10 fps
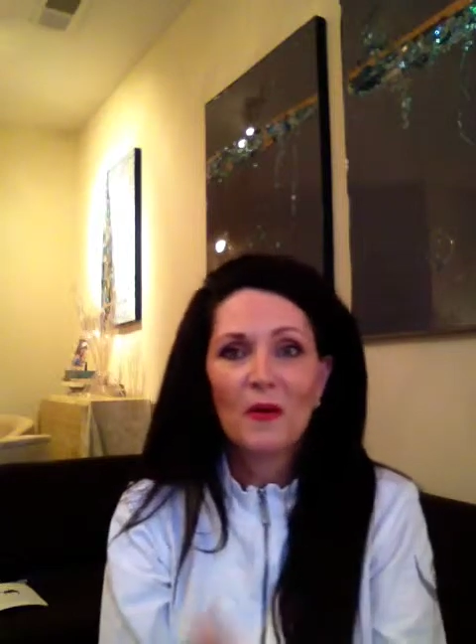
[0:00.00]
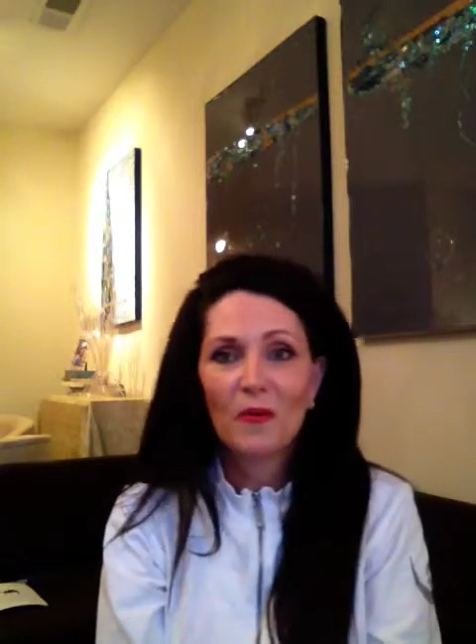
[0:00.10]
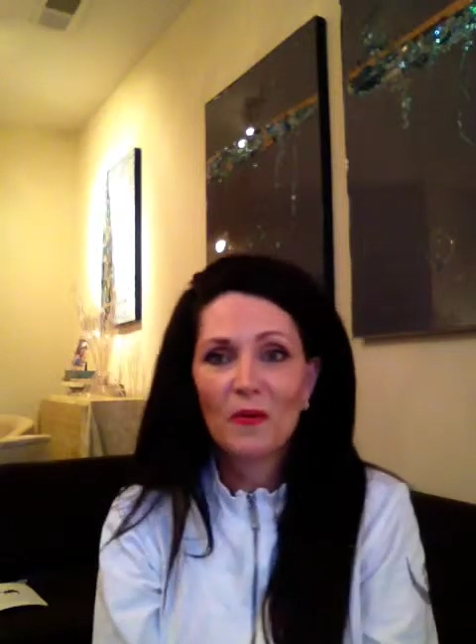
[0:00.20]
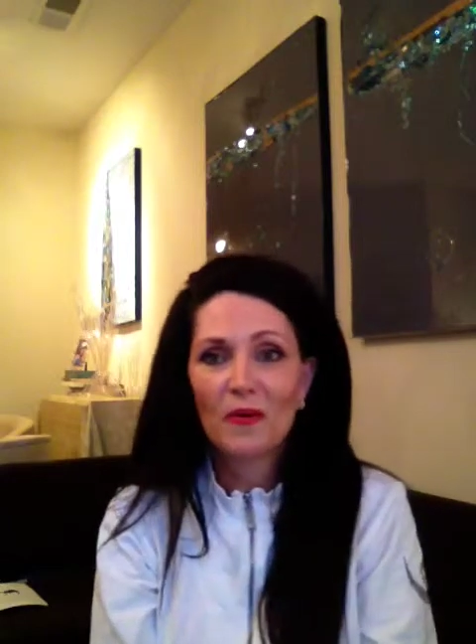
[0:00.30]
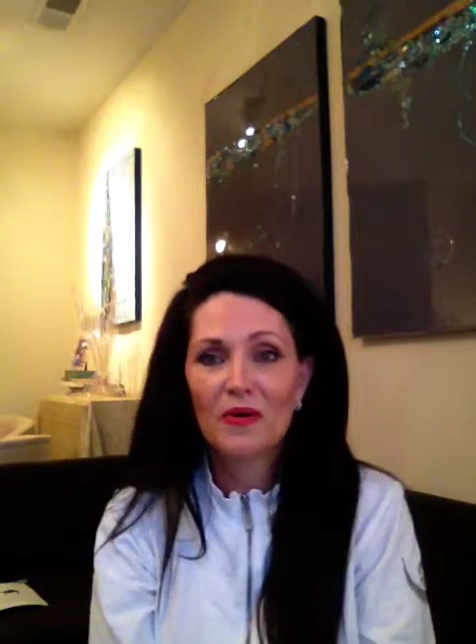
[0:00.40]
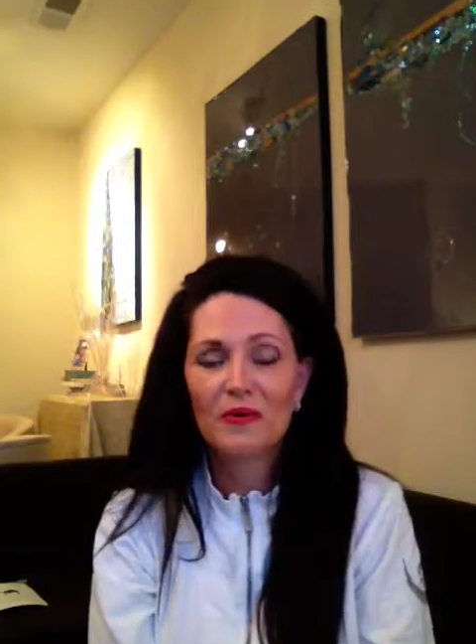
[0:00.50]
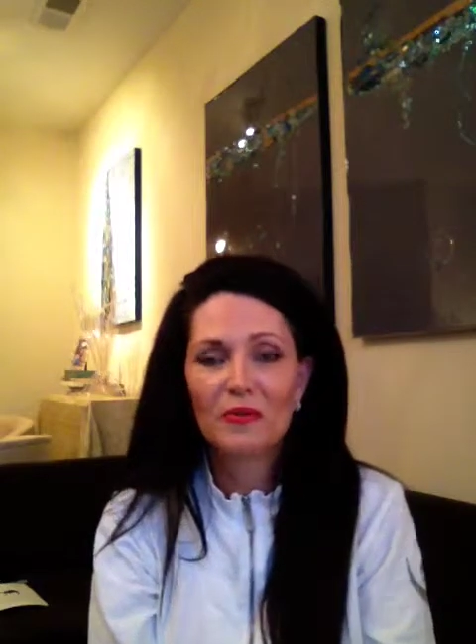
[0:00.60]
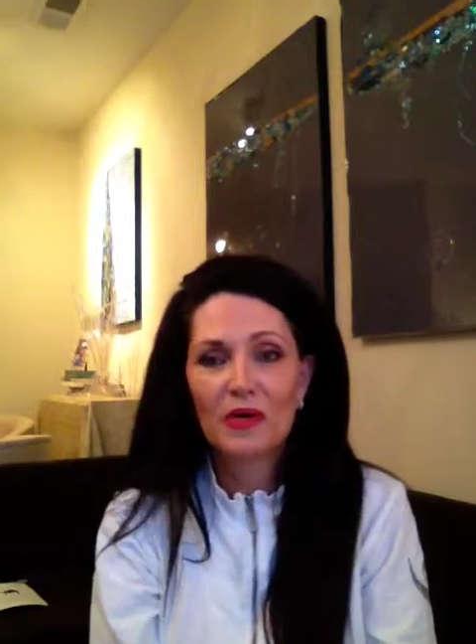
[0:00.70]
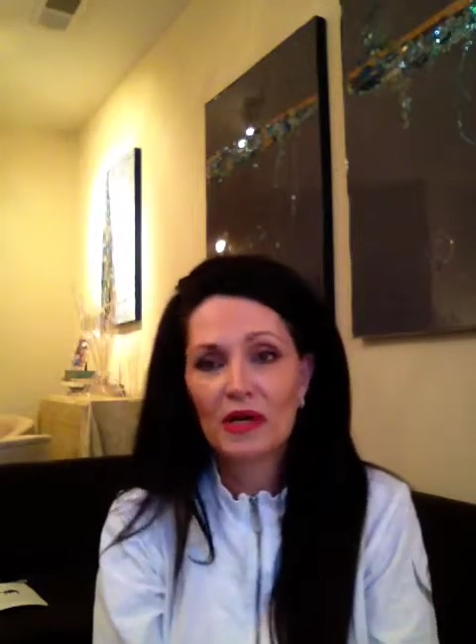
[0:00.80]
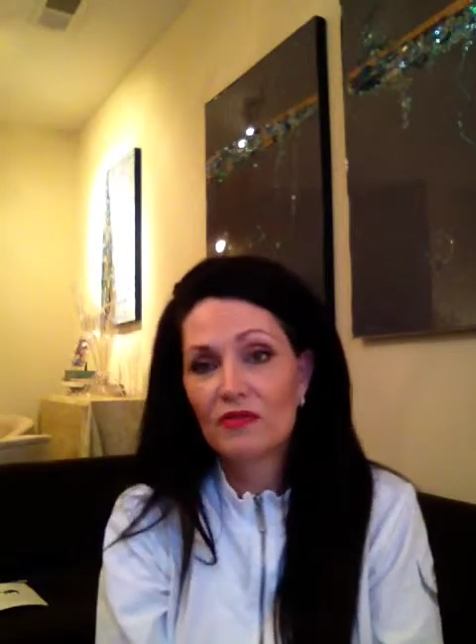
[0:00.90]
or
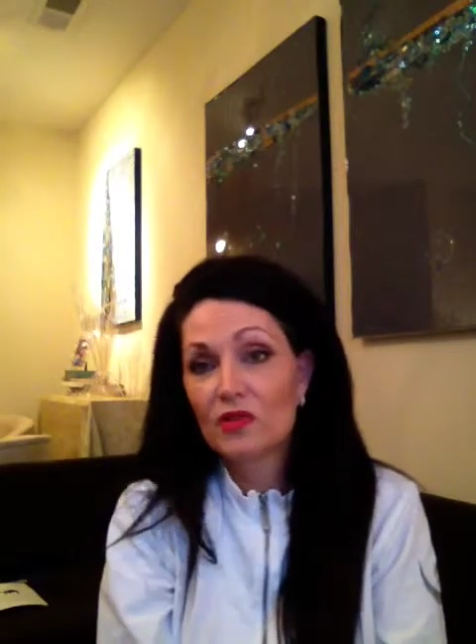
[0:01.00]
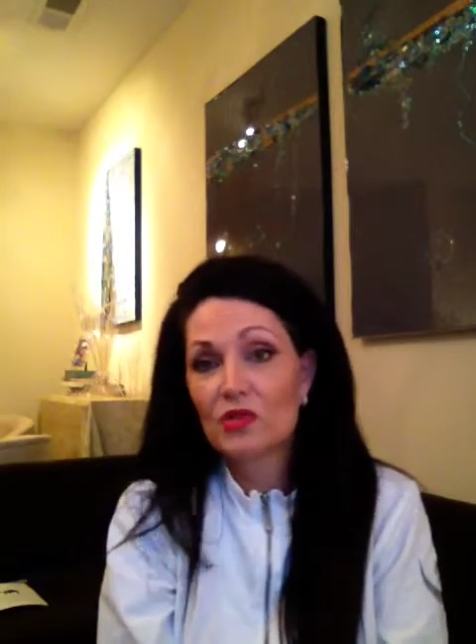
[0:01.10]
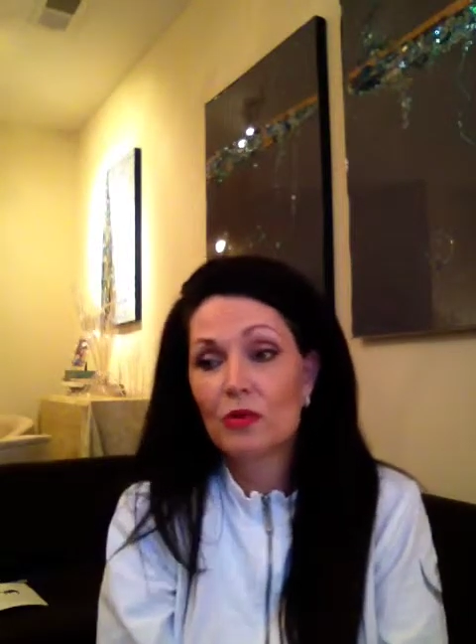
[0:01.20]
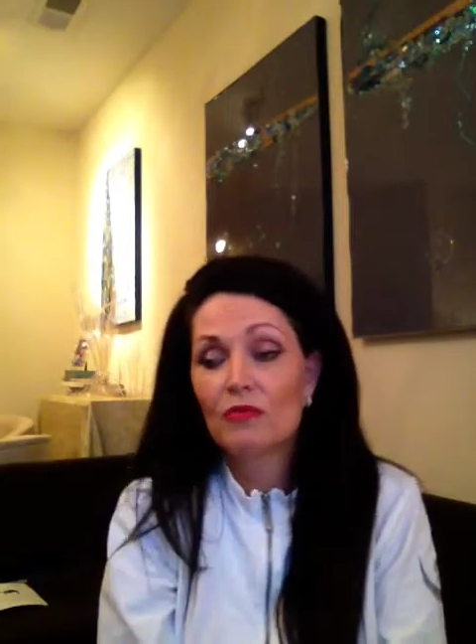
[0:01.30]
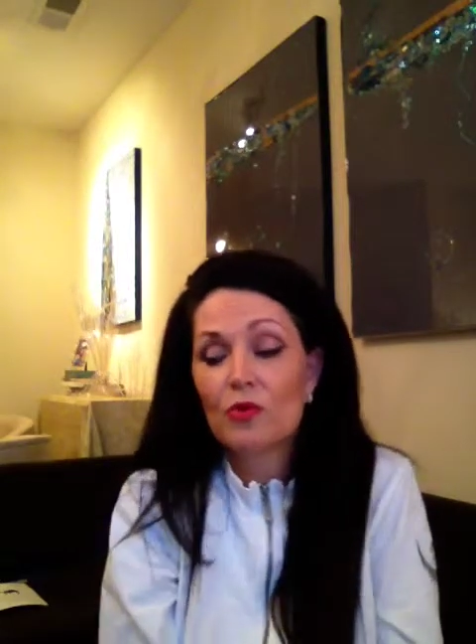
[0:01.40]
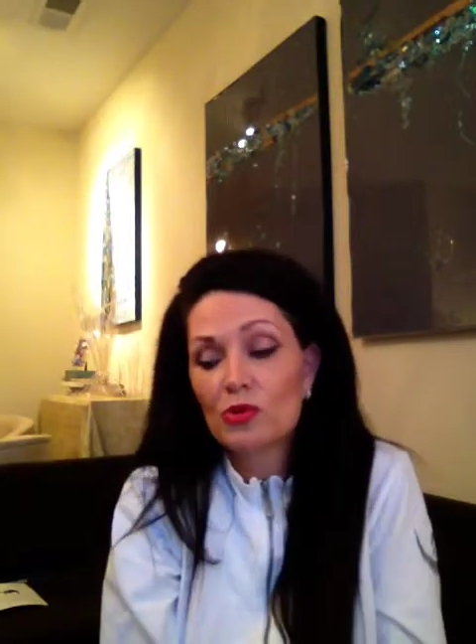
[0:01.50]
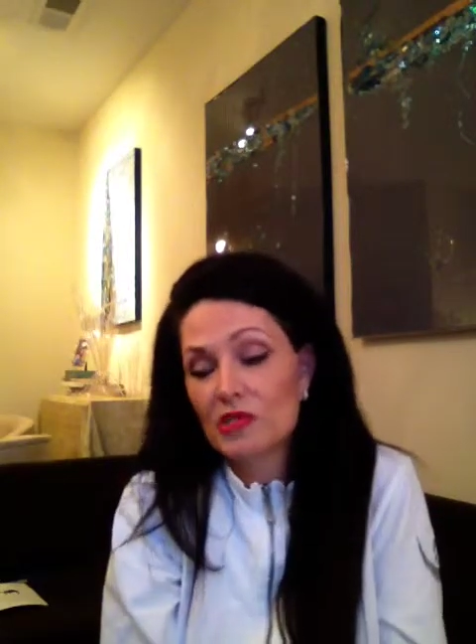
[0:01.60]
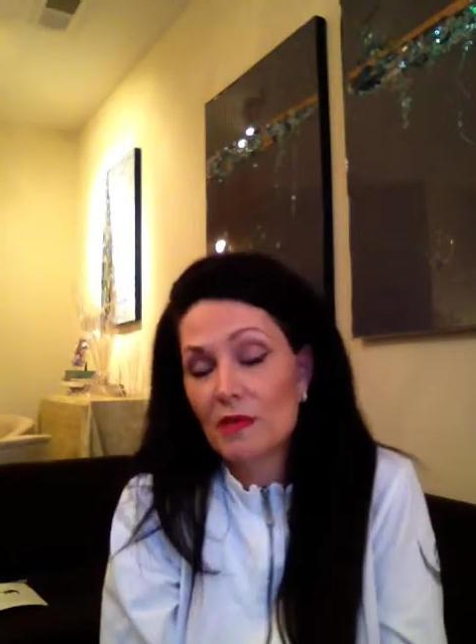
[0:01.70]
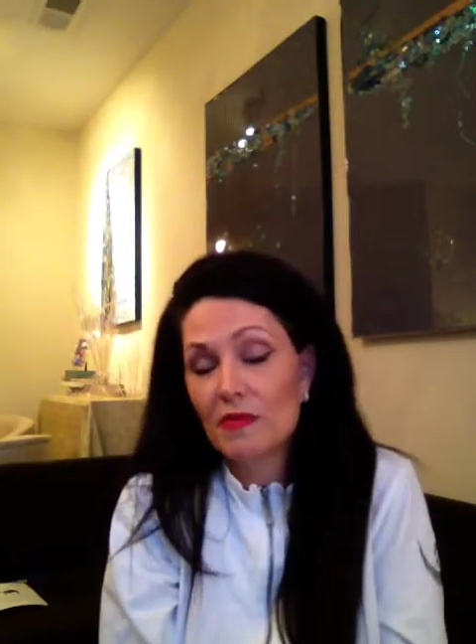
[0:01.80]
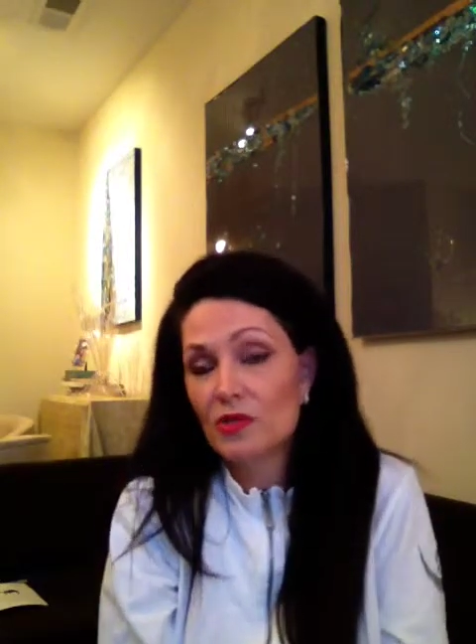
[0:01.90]
whatever, so of
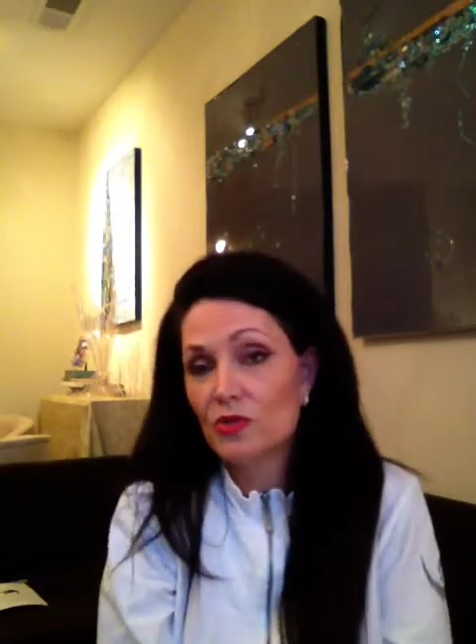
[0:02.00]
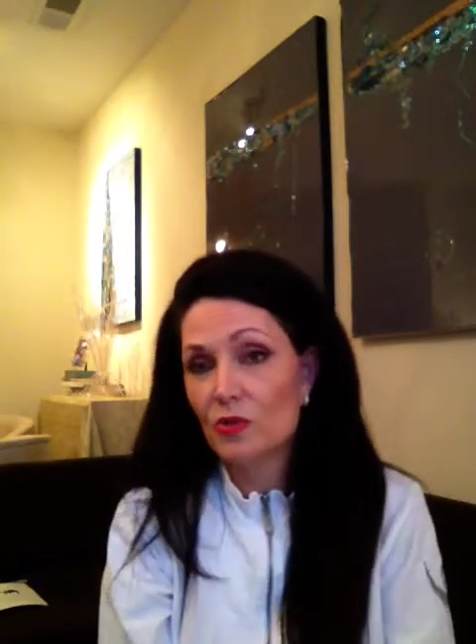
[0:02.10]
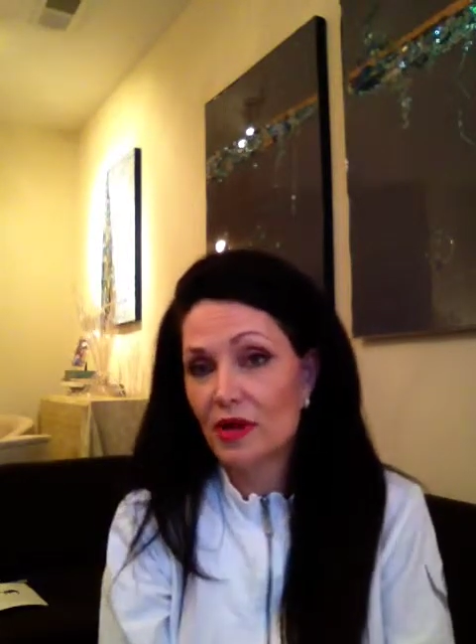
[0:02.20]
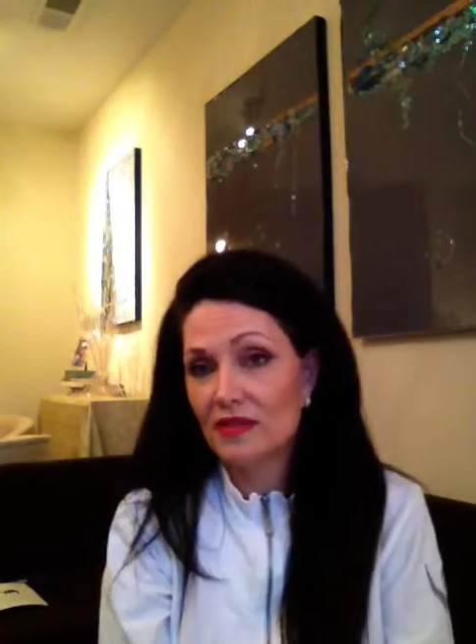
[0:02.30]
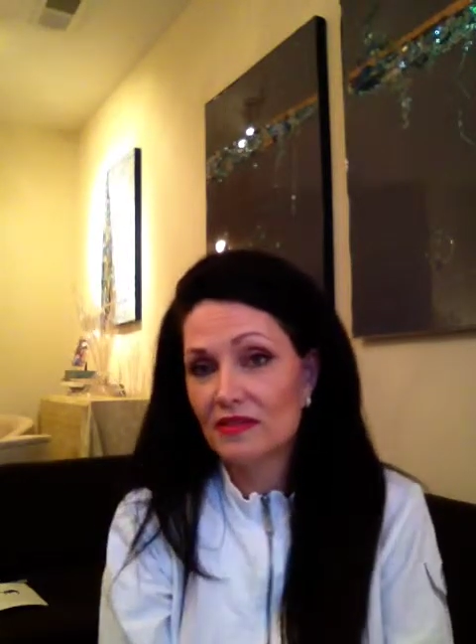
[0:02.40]
course I'm this way.